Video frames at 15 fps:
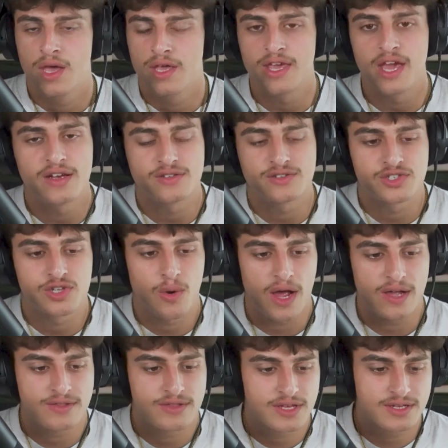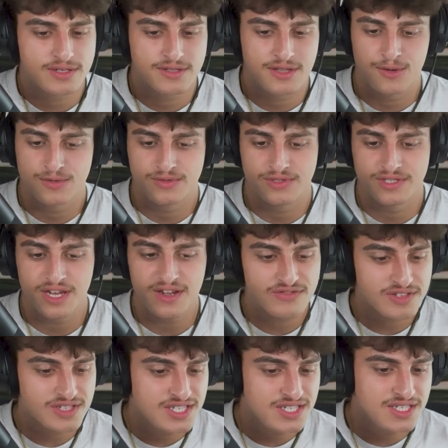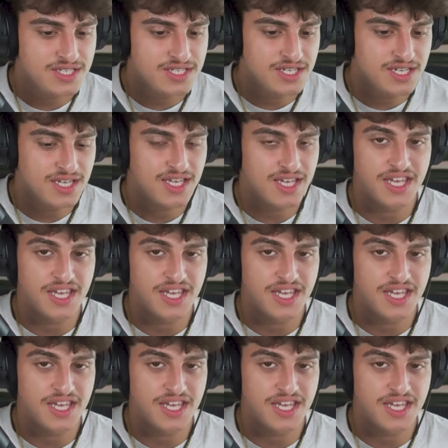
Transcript: Yeah, so I think there was definitely